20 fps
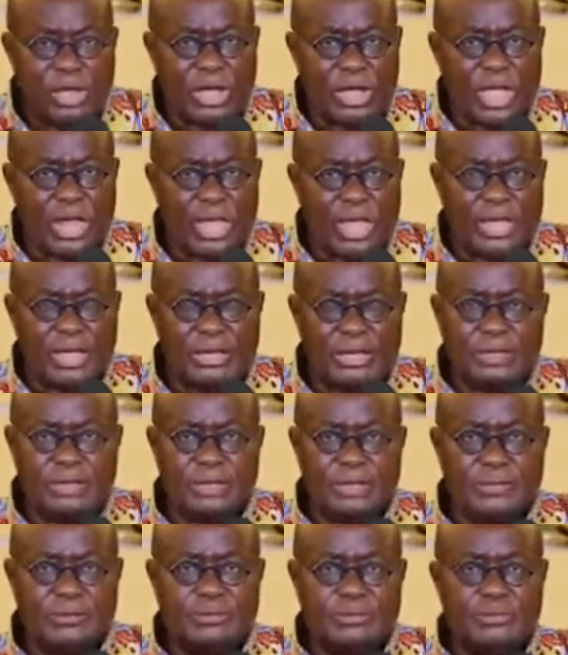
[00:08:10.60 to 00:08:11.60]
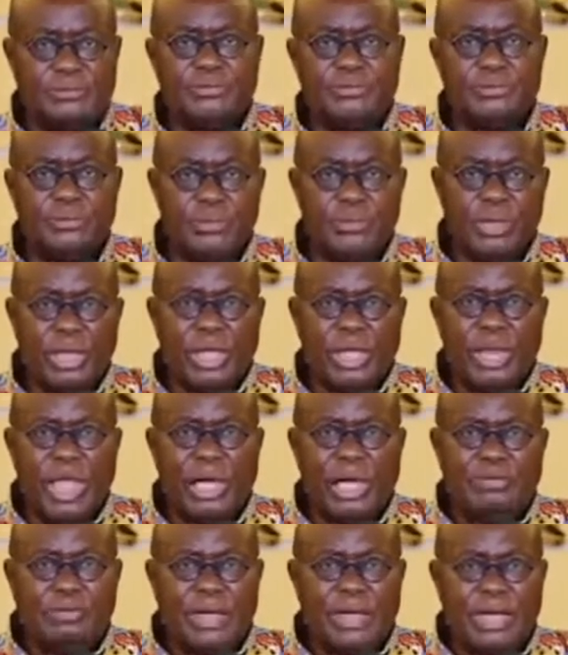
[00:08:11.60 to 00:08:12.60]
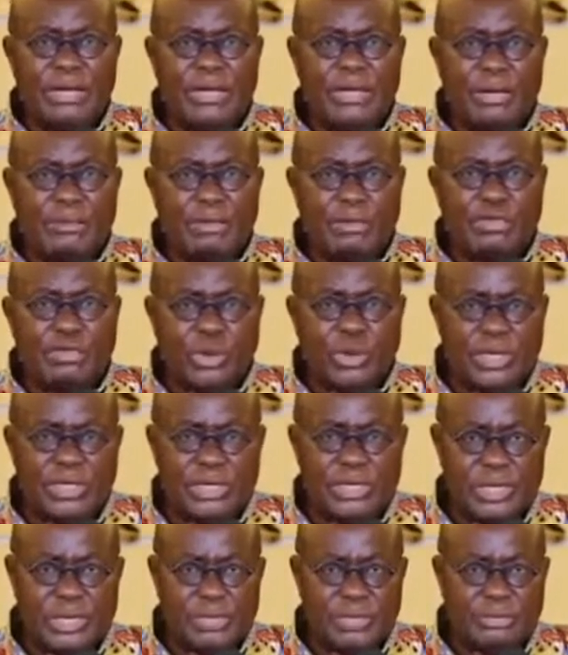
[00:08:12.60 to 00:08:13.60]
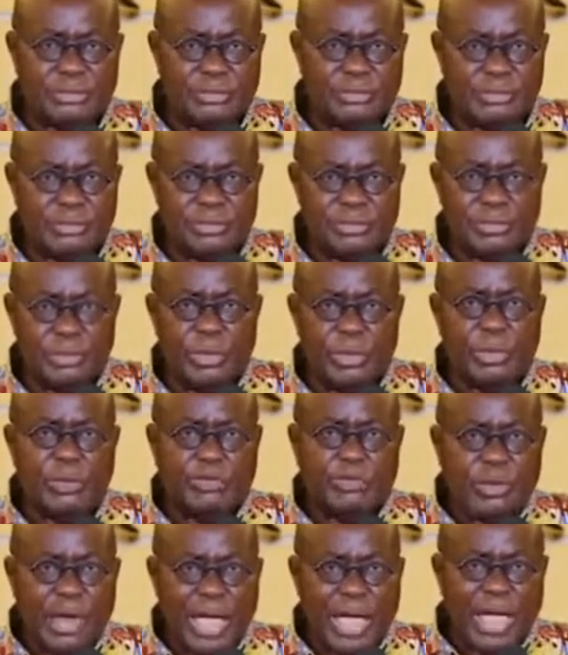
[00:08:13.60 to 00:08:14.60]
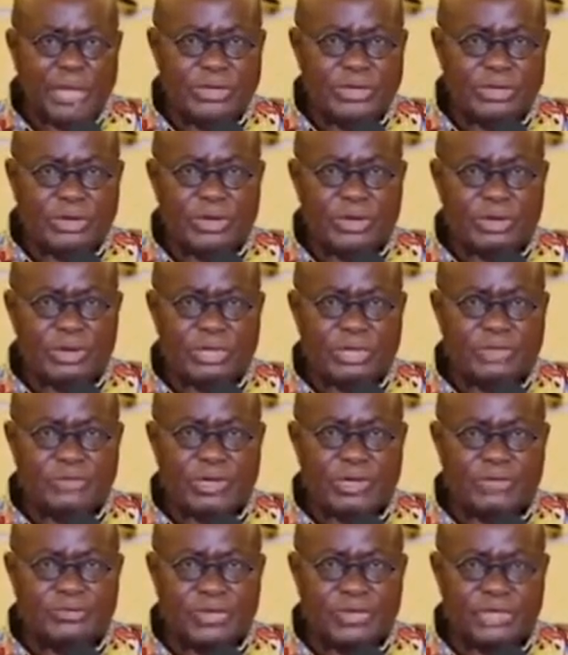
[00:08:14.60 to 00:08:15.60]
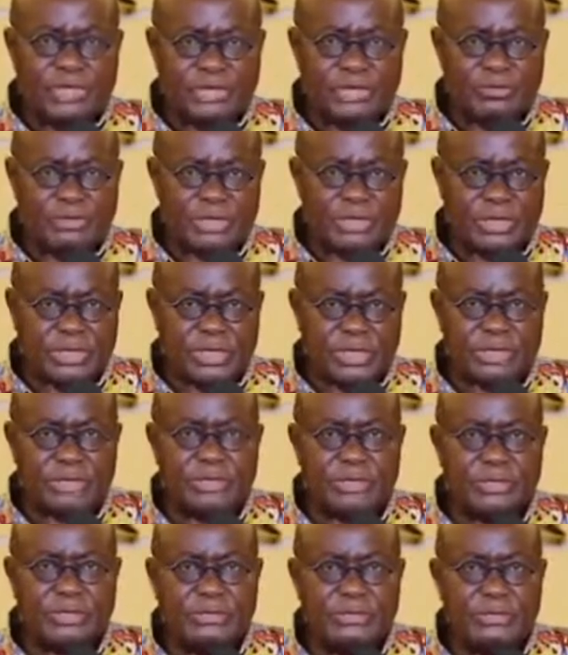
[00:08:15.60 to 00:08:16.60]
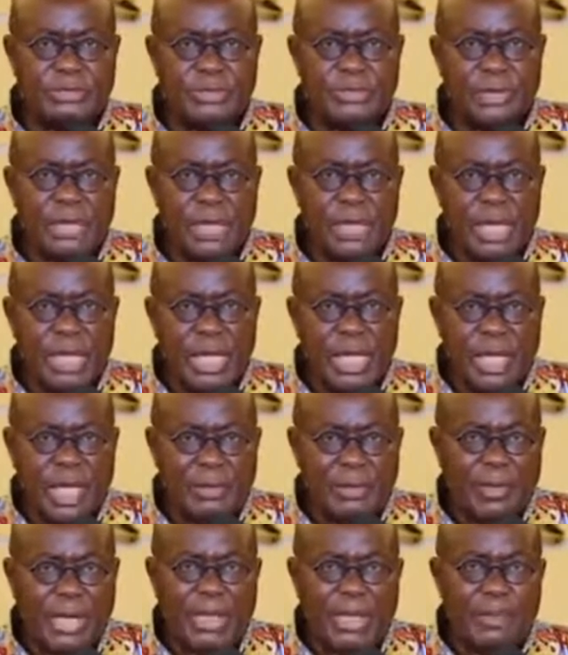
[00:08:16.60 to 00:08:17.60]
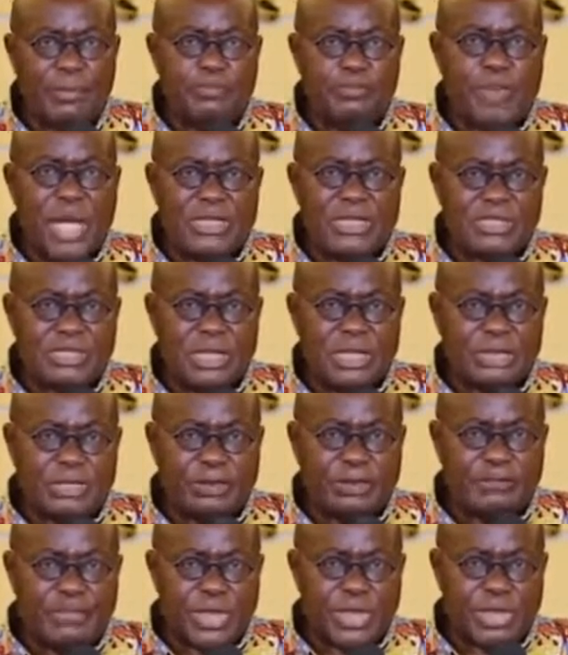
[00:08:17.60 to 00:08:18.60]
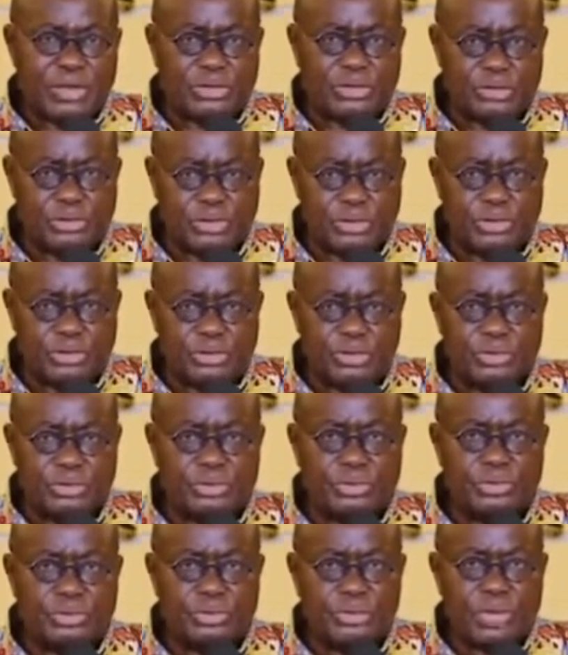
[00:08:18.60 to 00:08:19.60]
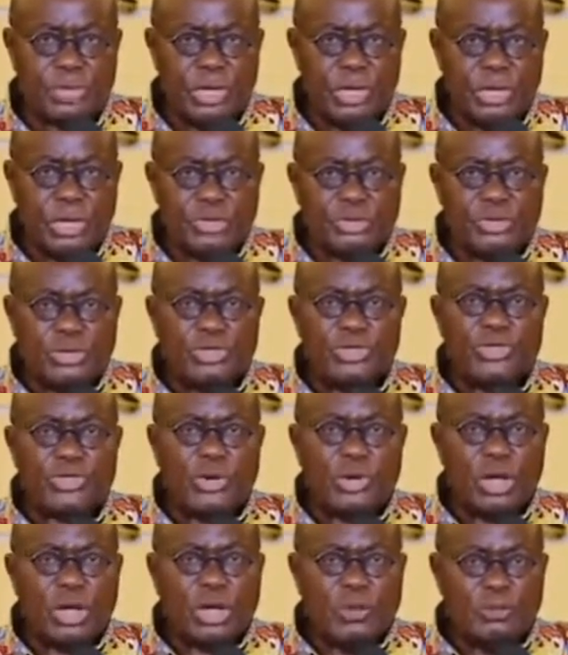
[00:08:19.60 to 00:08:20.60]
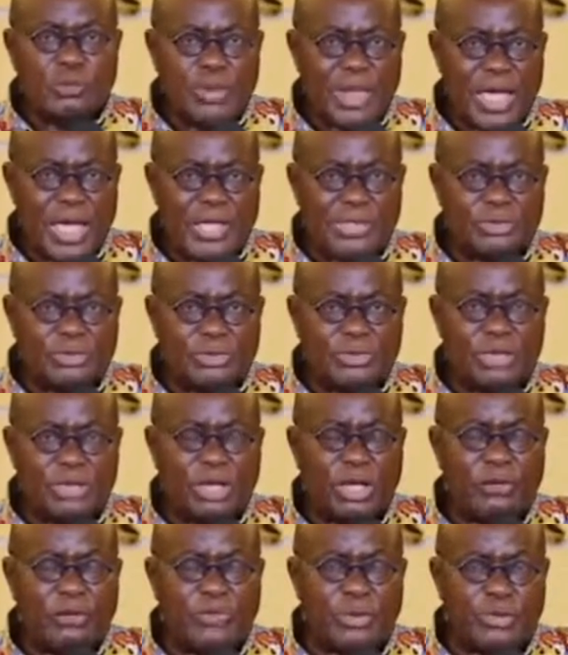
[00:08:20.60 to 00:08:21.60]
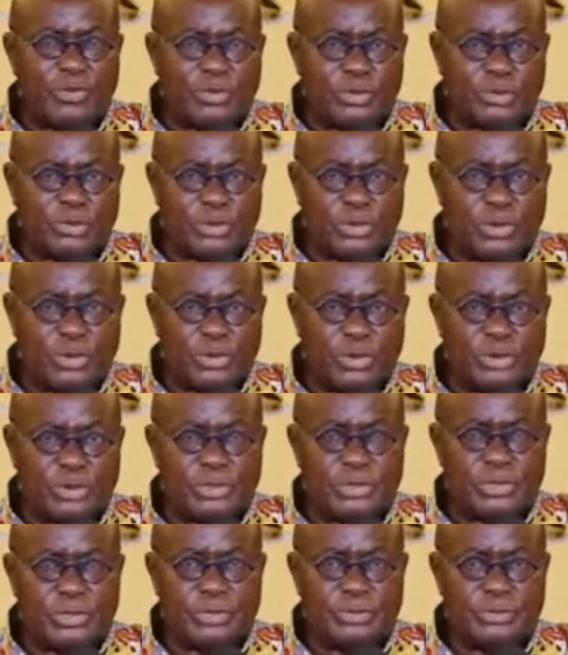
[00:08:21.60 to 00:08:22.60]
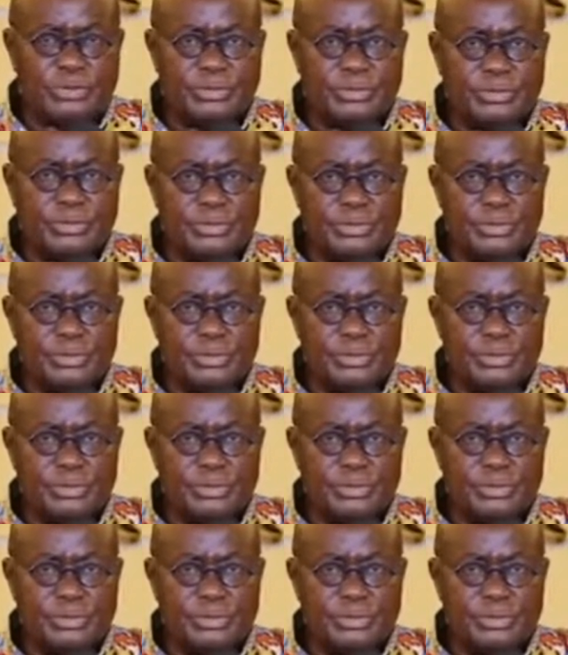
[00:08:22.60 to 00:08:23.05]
Fellow Ghanaians, in update number 20, prior to the Christmas festivities, I made a passionate appeal to you to ensure compliance with the COVID protocols